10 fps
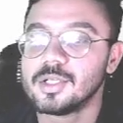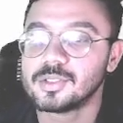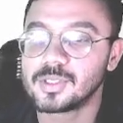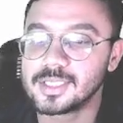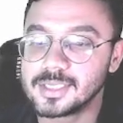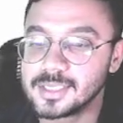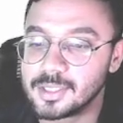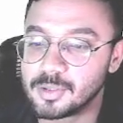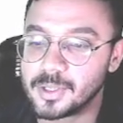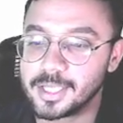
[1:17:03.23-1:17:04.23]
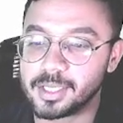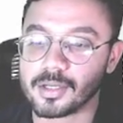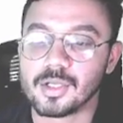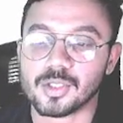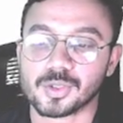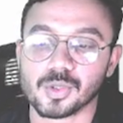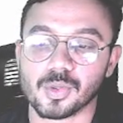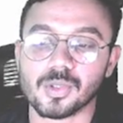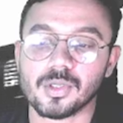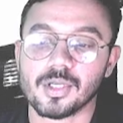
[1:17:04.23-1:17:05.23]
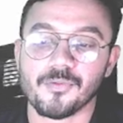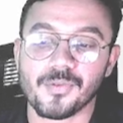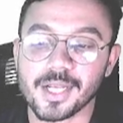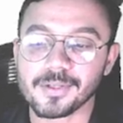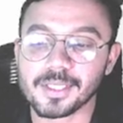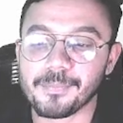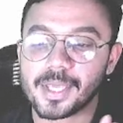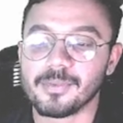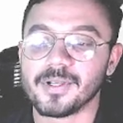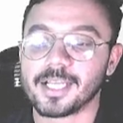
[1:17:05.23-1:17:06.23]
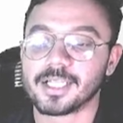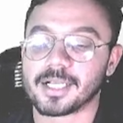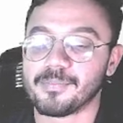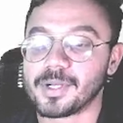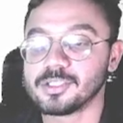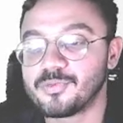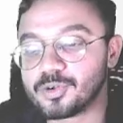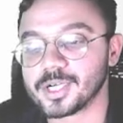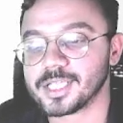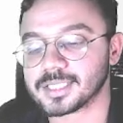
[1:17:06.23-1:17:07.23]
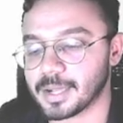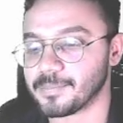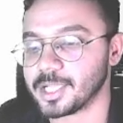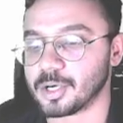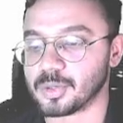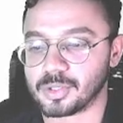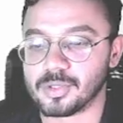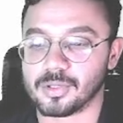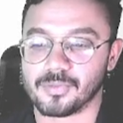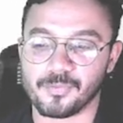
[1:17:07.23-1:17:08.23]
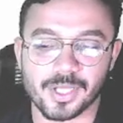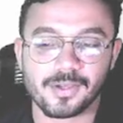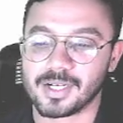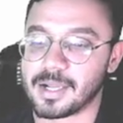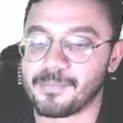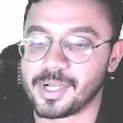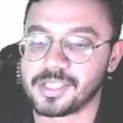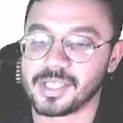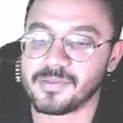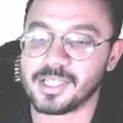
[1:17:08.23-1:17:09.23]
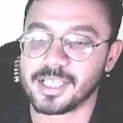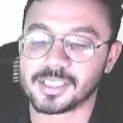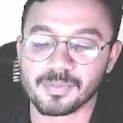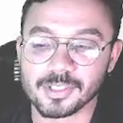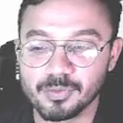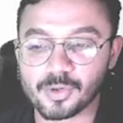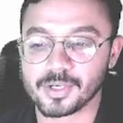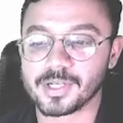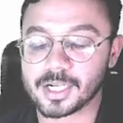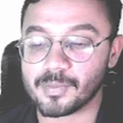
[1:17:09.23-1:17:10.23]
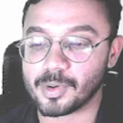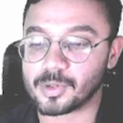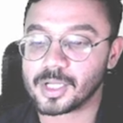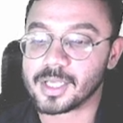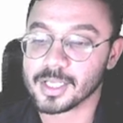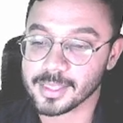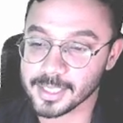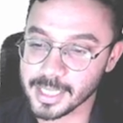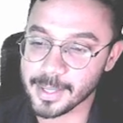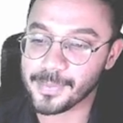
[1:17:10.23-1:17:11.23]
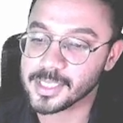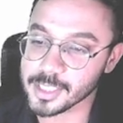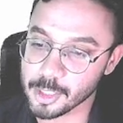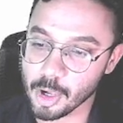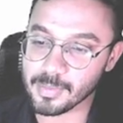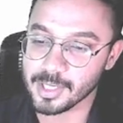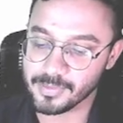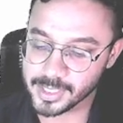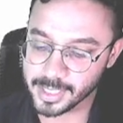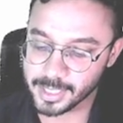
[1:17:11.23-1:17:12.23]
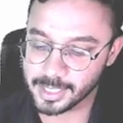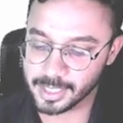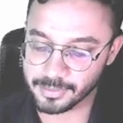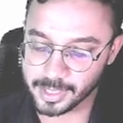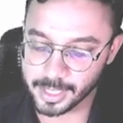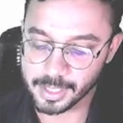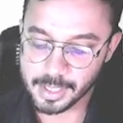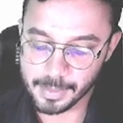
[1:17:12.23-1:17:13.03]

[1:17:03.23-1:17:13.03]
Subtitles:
So this is the over here. So whenever the baby will get compressed, fluid is coming out. No, whenever compression will take place, fluid will come out. That happens in normal vaginal delivery.